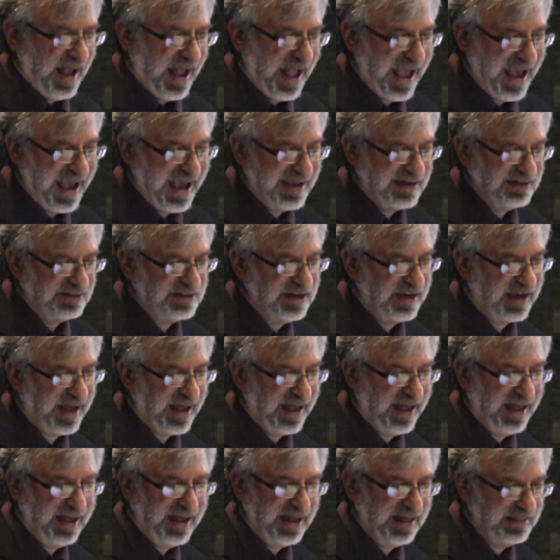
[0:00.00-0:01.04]
And
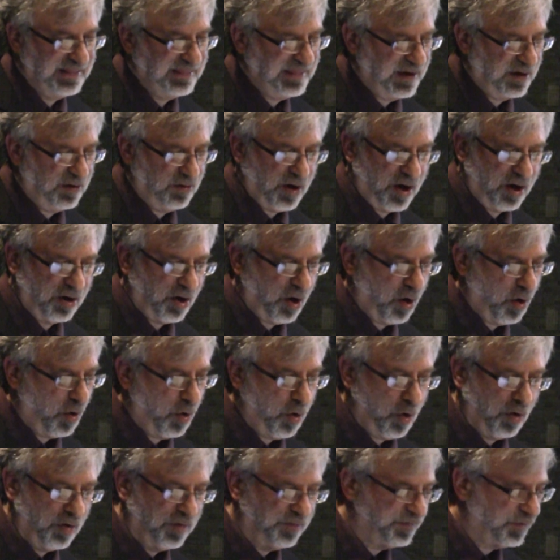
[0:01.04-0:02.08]
there are a
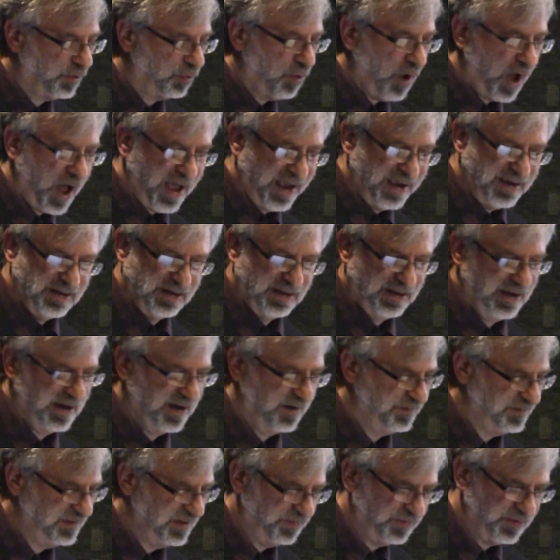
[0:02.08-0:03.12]
whole variety
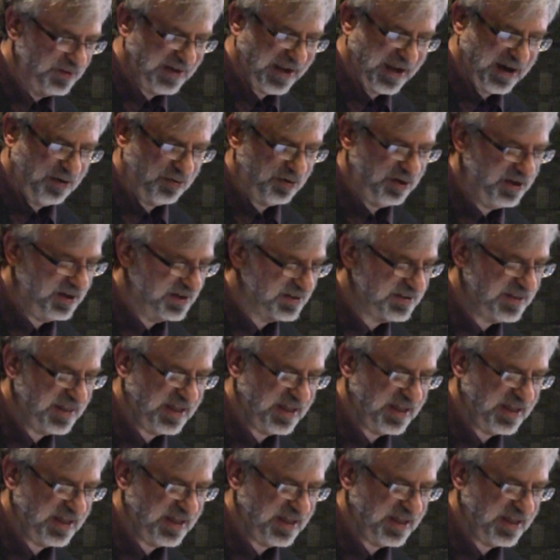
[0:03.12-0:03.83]
of different areas